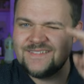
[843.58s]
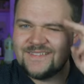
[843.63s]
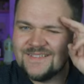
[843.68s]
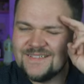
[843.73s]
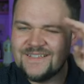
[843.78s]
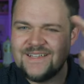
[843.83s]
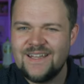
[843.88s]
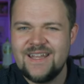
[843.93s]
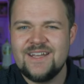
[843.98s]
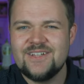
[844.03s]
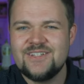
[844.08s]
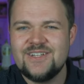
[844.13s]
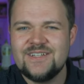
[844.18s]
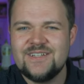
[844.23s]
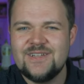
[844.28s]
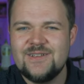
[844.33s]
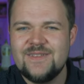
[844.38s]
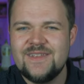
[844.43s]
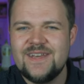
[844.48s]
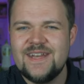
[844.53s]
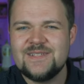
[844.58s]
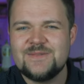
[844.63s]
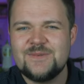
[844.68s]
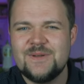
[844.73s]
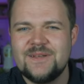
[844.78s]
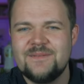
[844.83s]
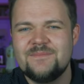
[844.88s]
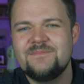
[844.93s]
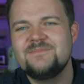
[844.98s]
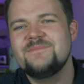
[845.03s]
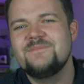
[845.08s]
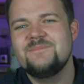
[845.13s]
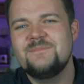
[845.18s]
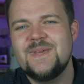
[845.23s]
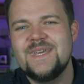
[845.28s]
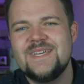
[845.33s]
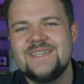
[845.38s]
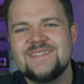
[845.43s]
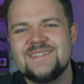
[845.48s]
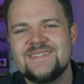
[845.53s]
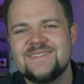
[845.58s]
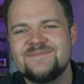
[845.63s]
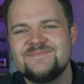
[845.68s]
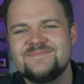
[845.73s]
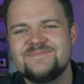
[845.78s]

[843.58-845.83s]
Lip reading: and I'll chat to you in the next one. Peace.